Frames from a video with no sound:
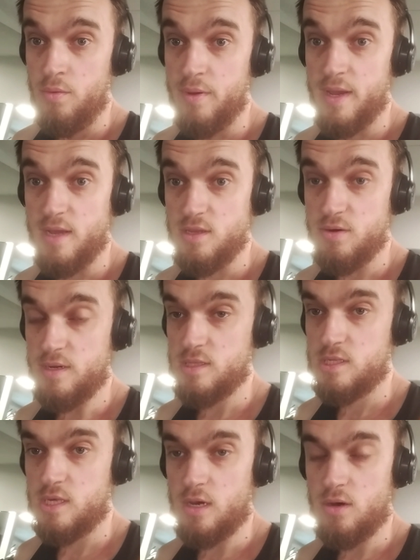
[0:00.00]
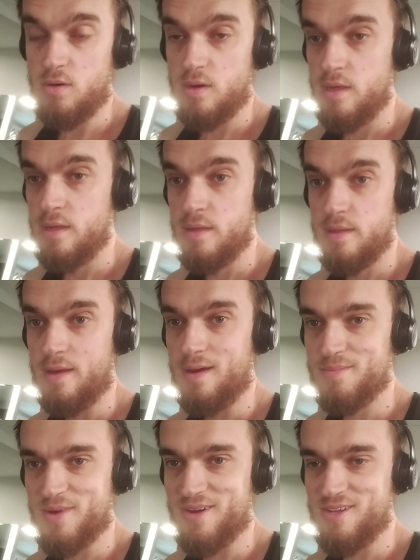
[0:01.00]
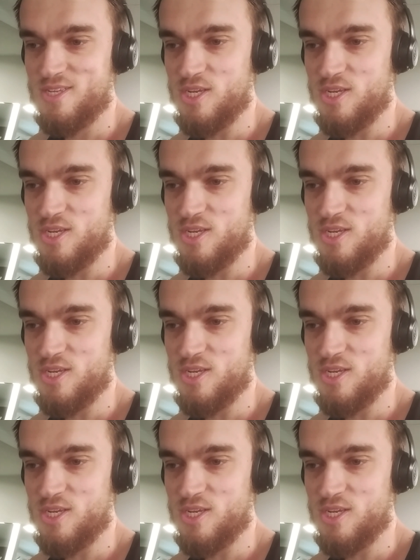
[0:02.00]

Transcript: we got to do it. So I'm going